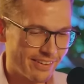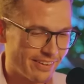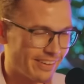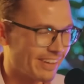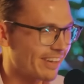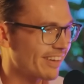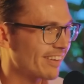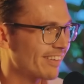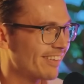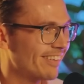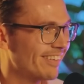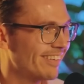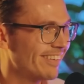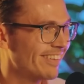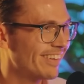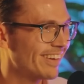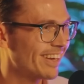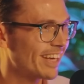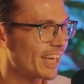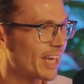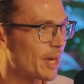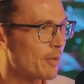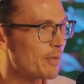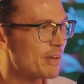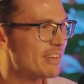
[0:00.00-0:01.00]
like so,
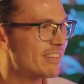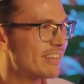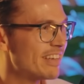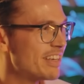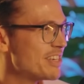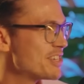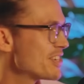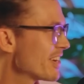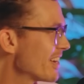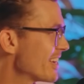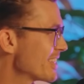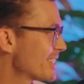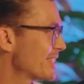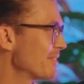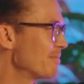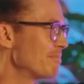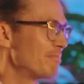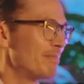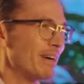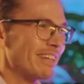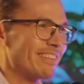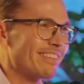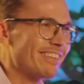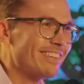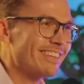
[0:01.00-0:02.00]
no. Can we CGI? I mean,
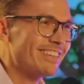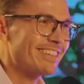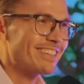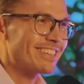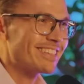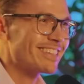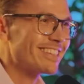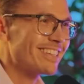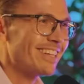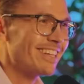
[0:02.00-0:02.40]
you can